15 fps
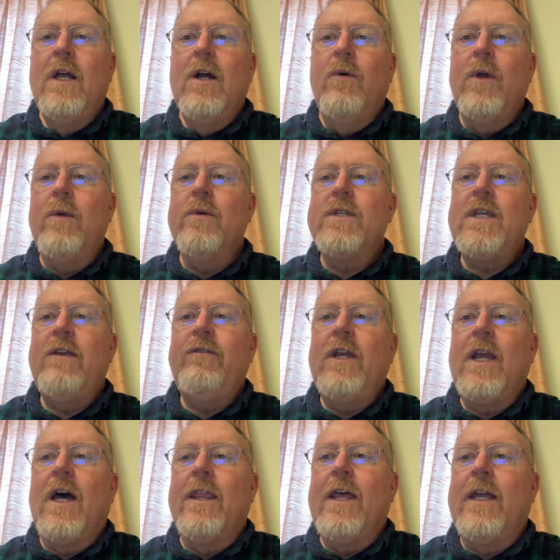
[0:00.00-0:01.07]
When it was
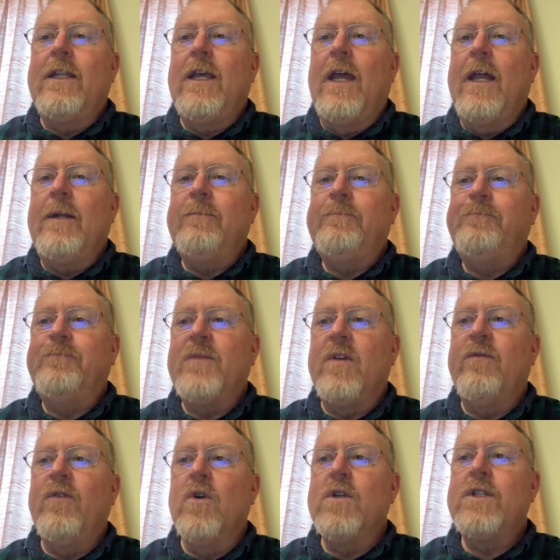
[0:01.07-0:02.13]
evening on that day, the
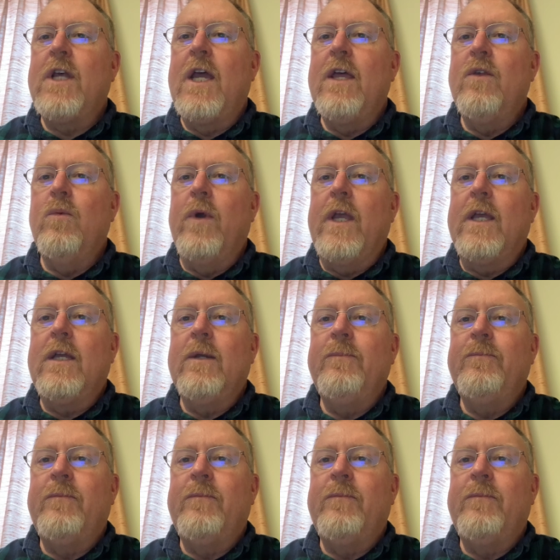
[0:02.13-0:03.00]
first day of the week,